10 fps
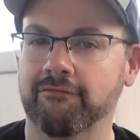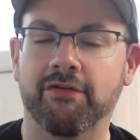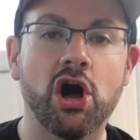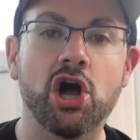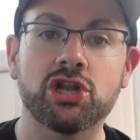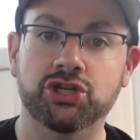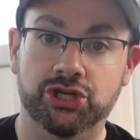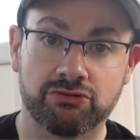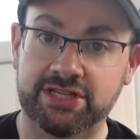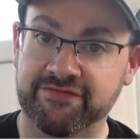Vaughn
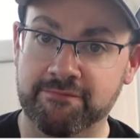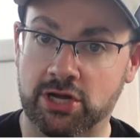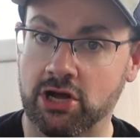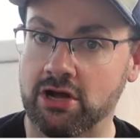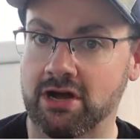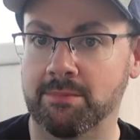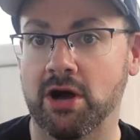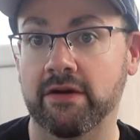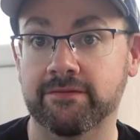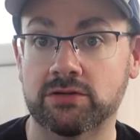Joseph McComb
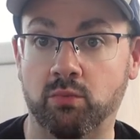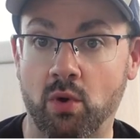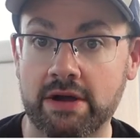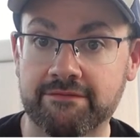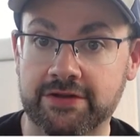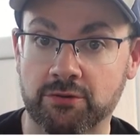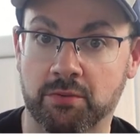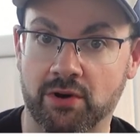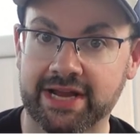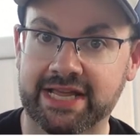offers one
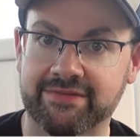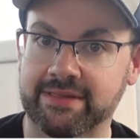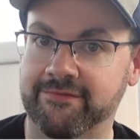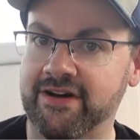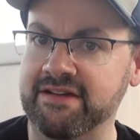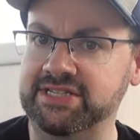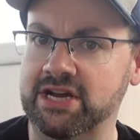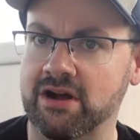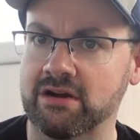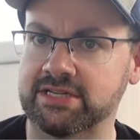viewpoint, giving them five
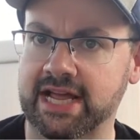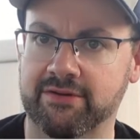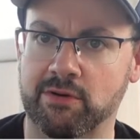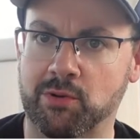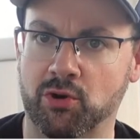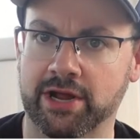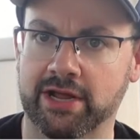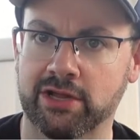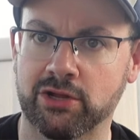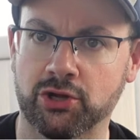stars and
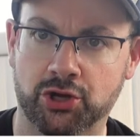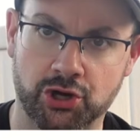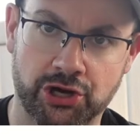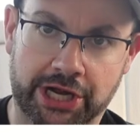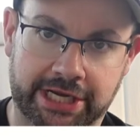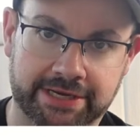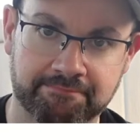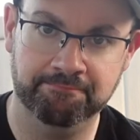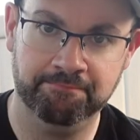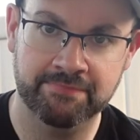reporting good.
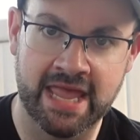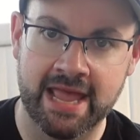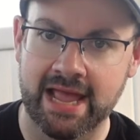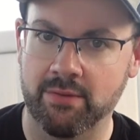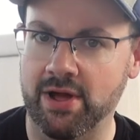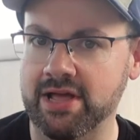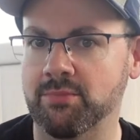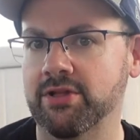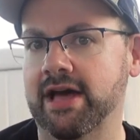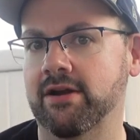And while you
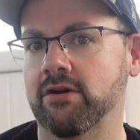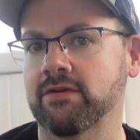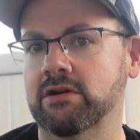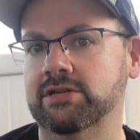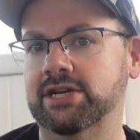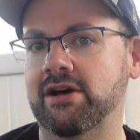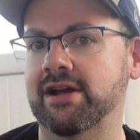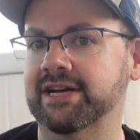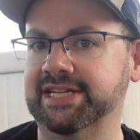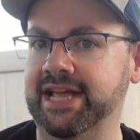mull that over,
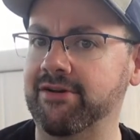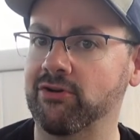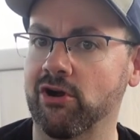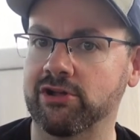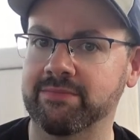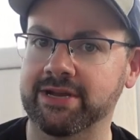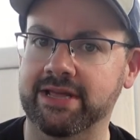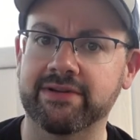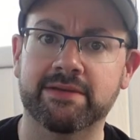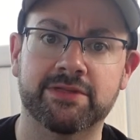Donna has a counter argument,
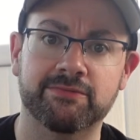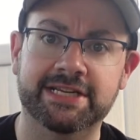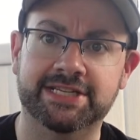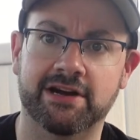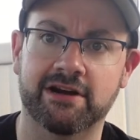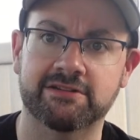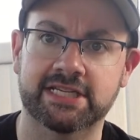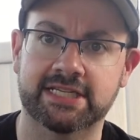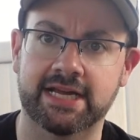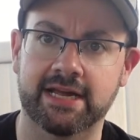giving them three stars
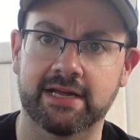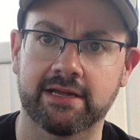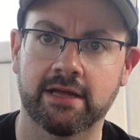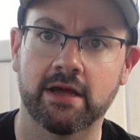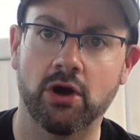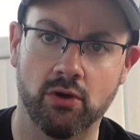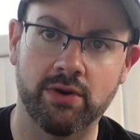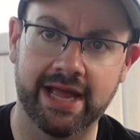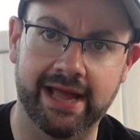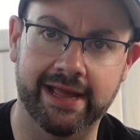and saying,
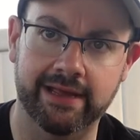okay.